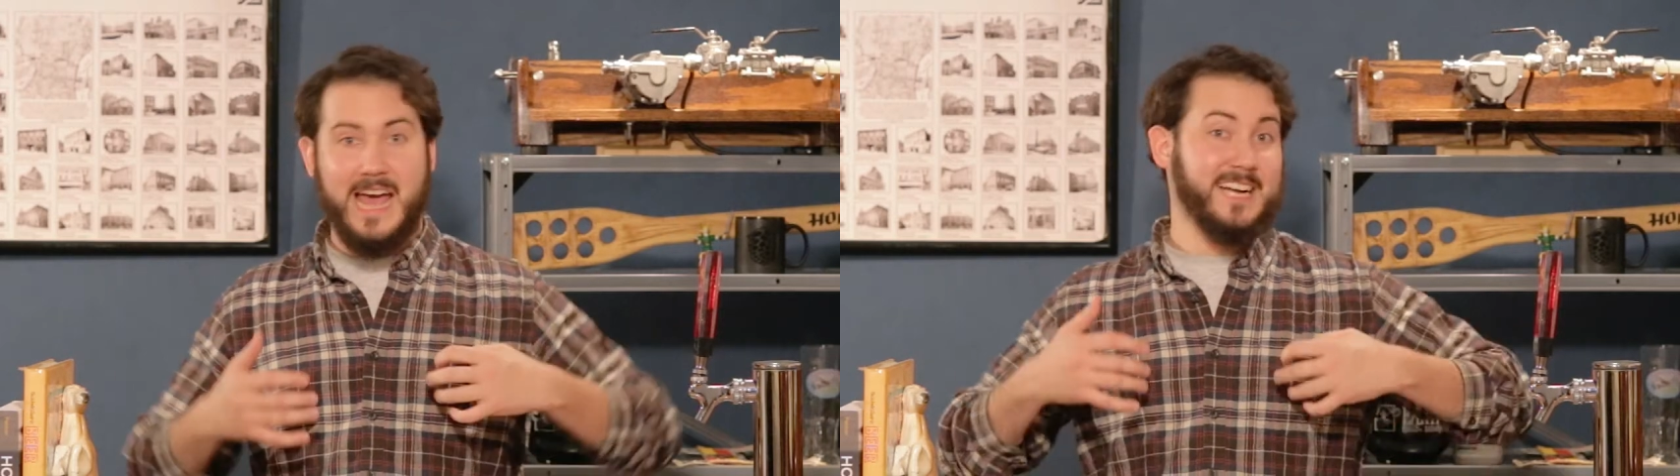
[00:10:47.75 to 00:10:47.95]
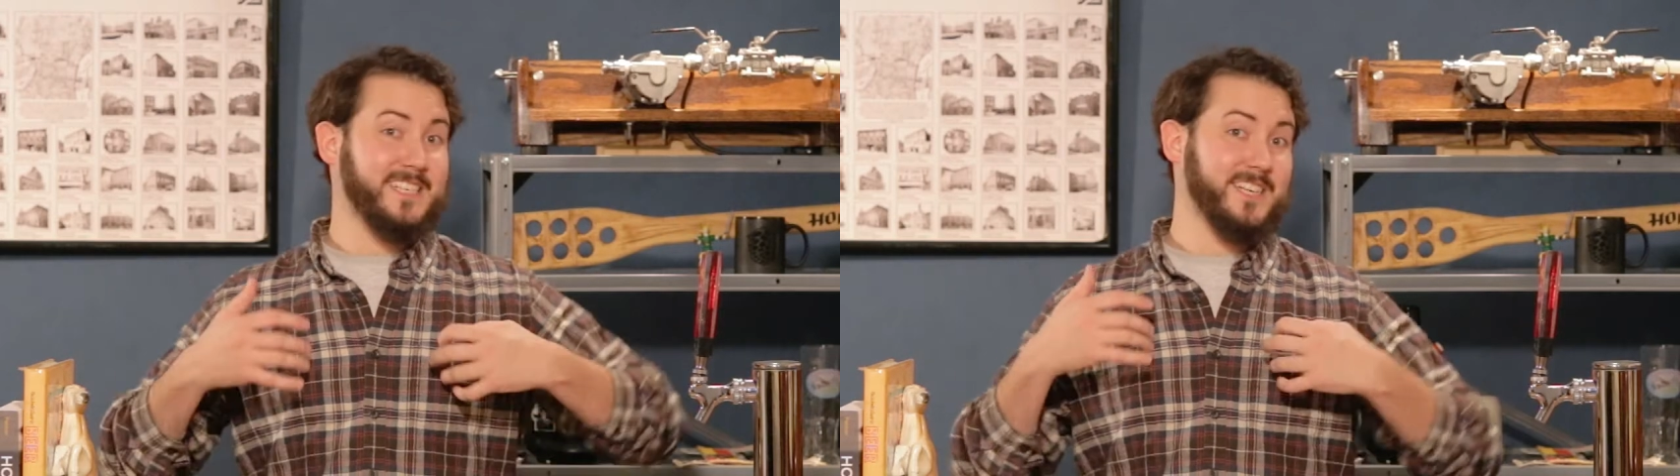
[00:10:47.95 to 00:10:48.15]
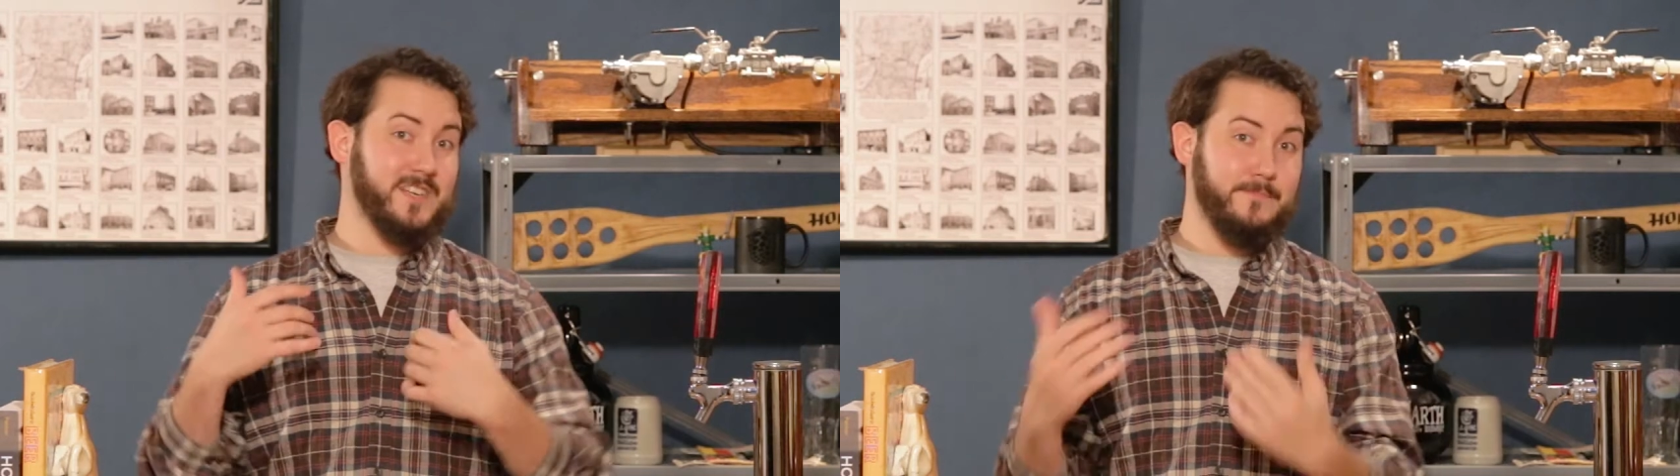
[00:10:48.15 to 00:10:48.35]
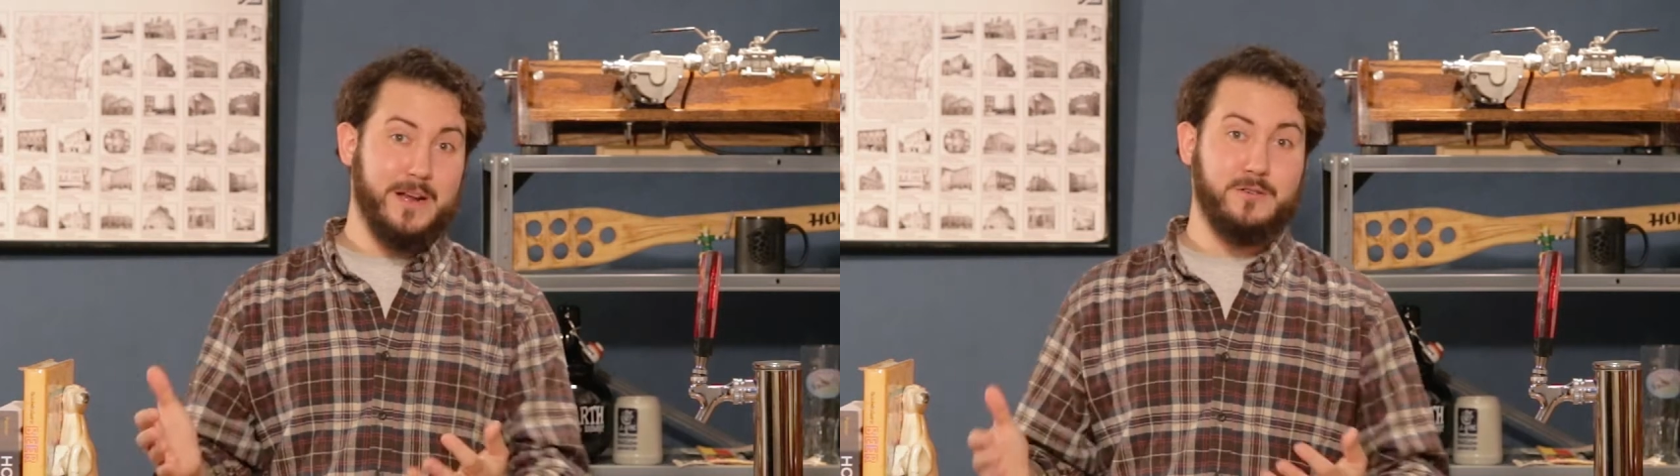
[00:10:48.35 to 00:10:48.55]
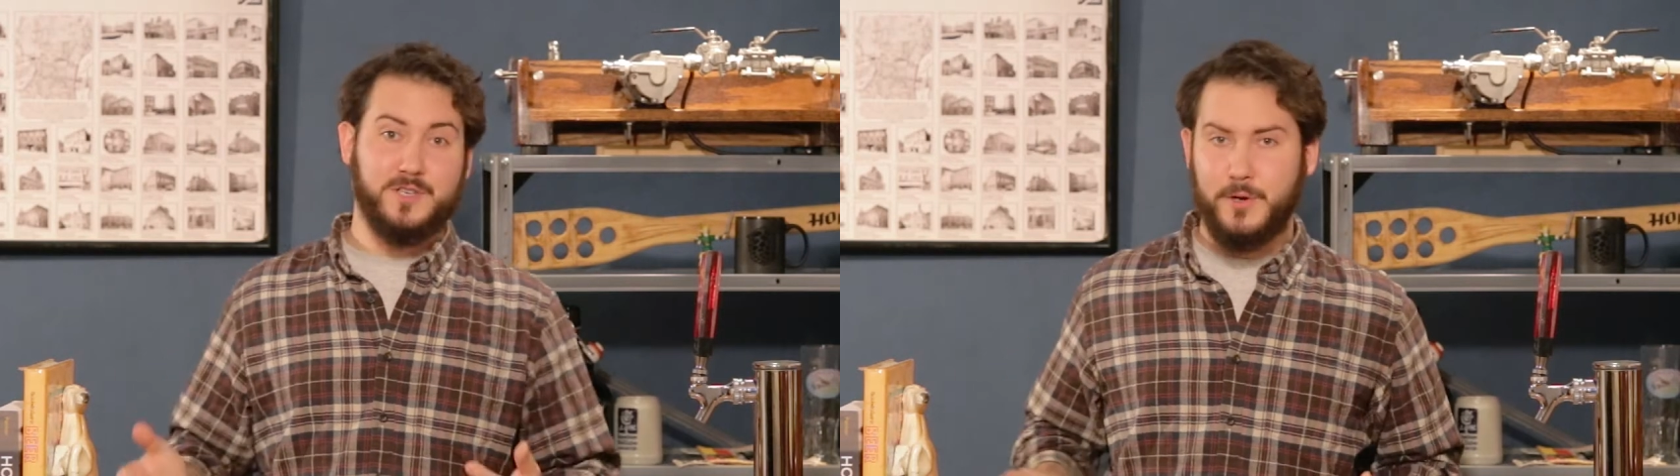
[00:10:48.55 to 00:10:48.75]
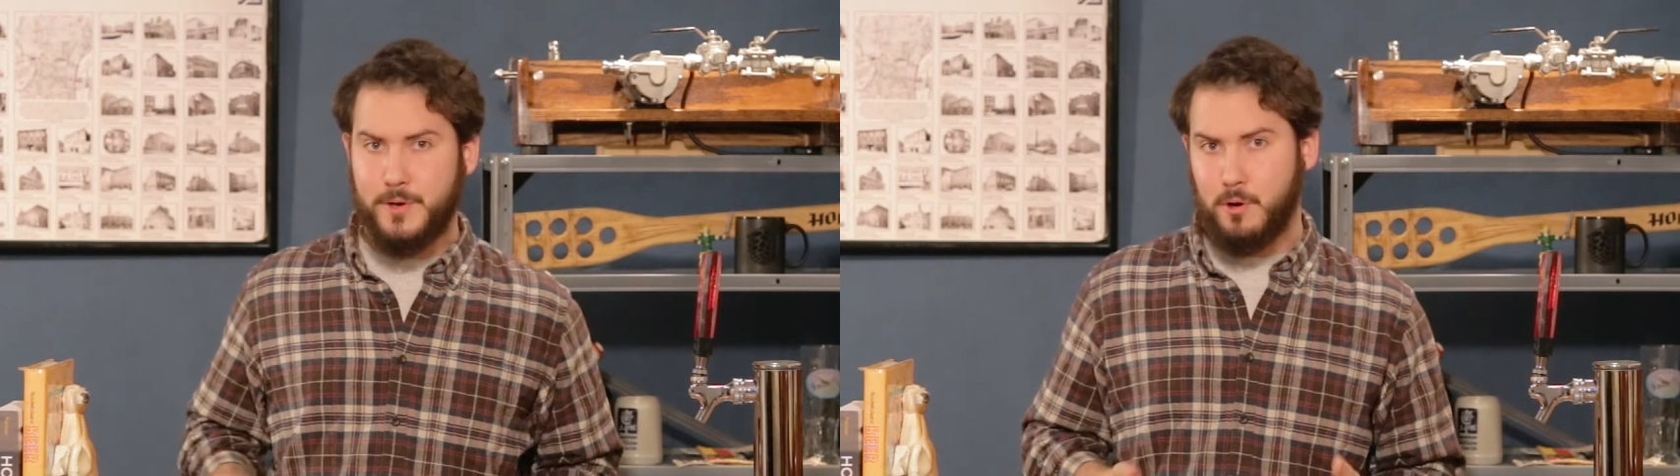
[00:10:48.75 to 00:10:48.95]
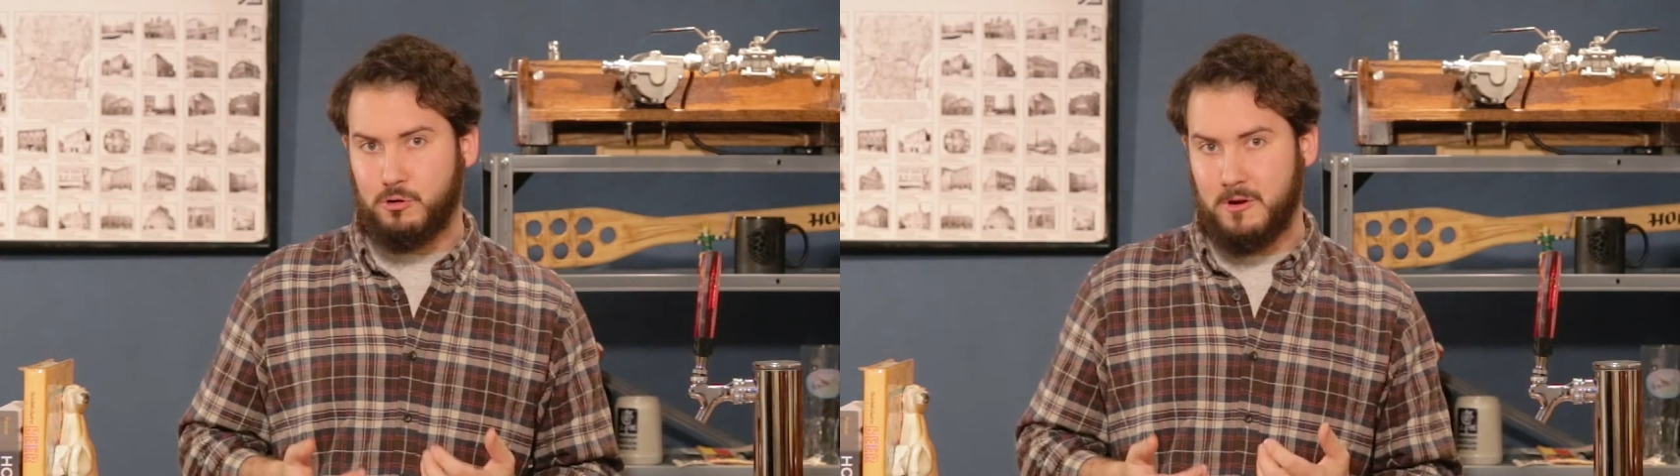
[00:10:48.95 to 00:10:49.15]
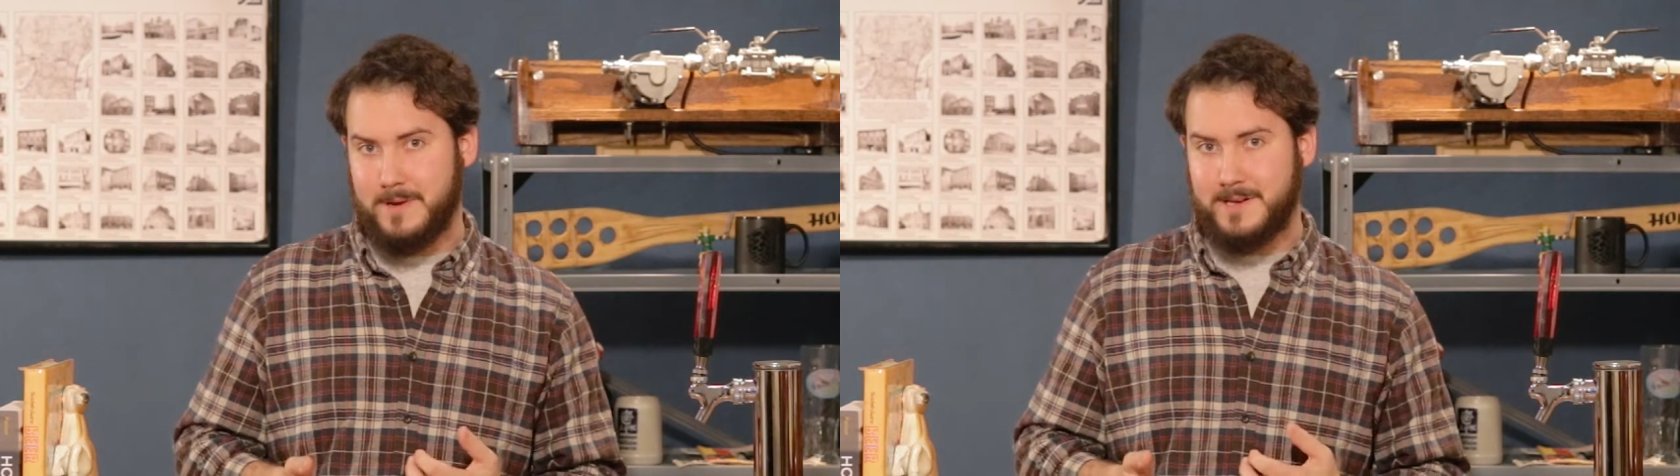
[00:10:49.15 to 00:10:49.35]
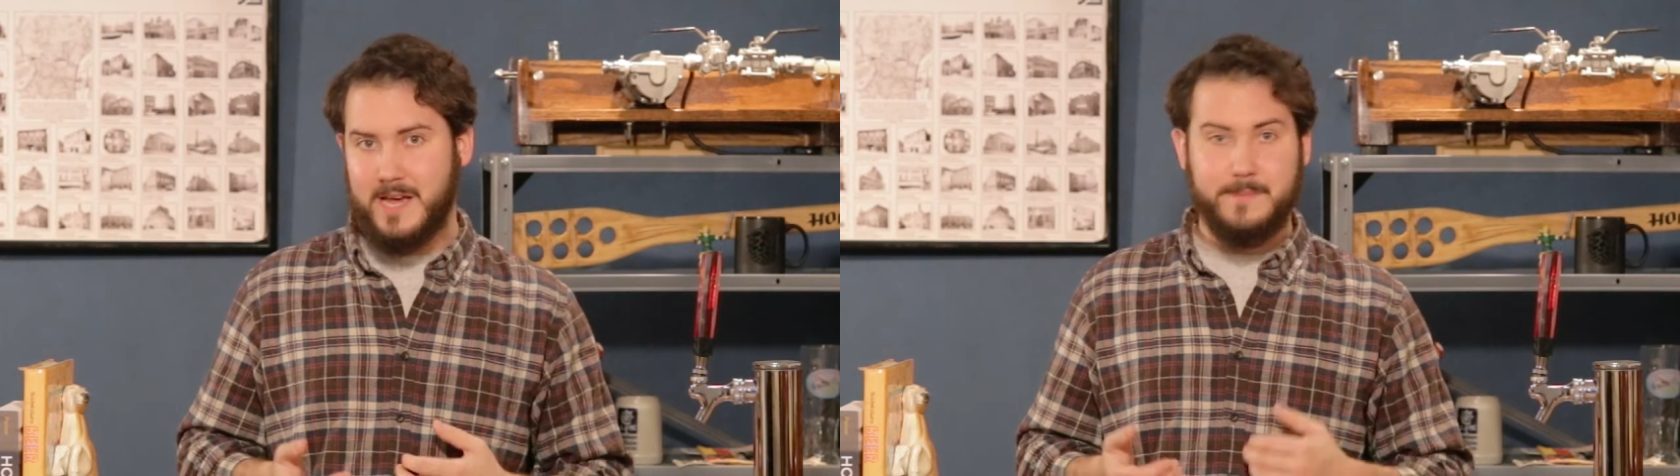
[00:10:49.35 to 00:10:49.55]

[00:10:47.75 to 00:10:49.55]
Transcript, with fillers: access to better studio equipment